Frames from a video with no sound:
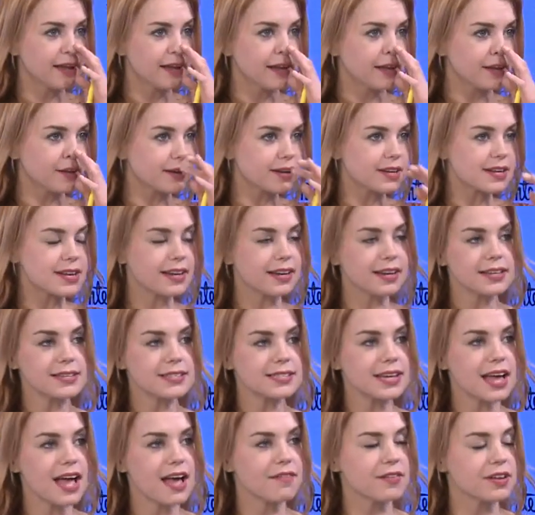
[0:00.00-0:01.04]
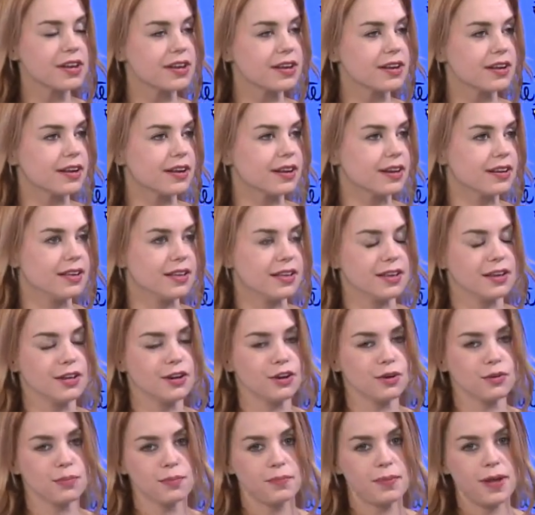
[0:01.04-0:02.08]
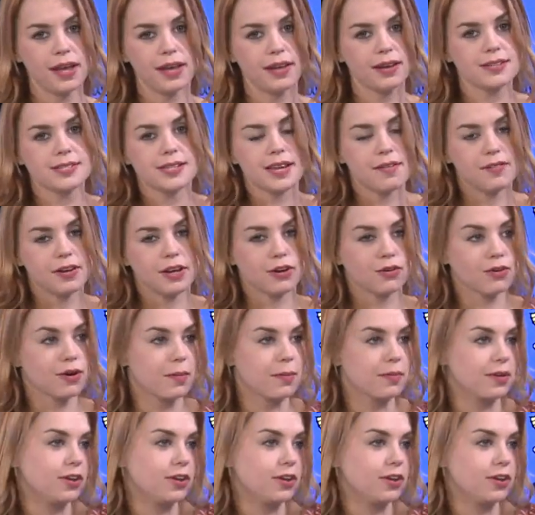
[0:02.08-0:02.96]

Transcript: You know, he doesn't have any record.